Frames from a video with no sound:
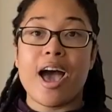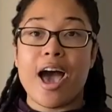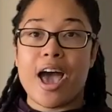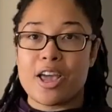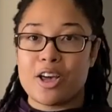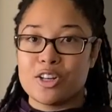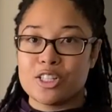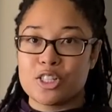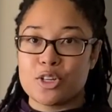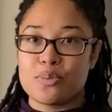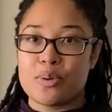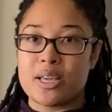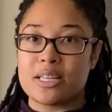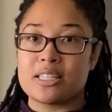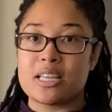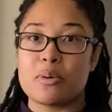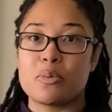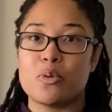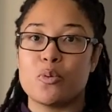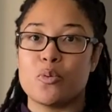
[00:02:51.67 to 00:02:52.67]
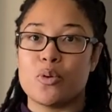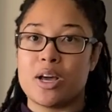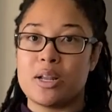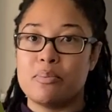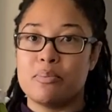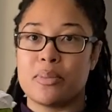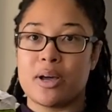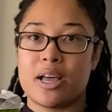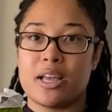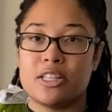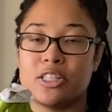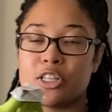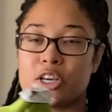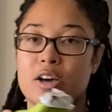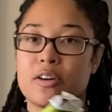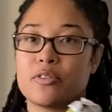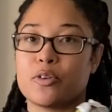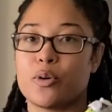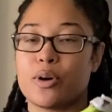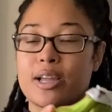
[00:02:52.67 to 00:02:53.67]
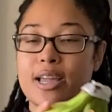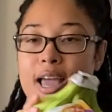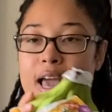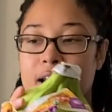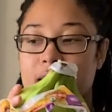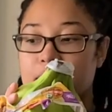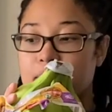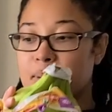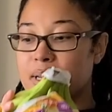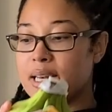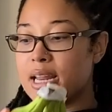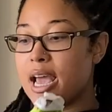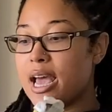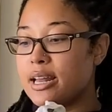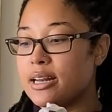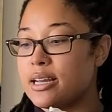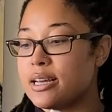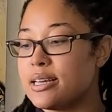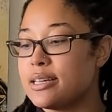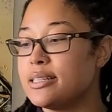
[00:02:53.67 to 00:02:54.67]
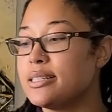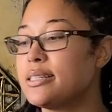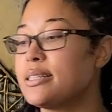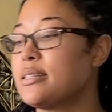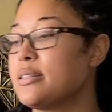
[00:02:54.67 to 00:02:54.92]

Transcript: I also picked up 1 bunch of organic bananas.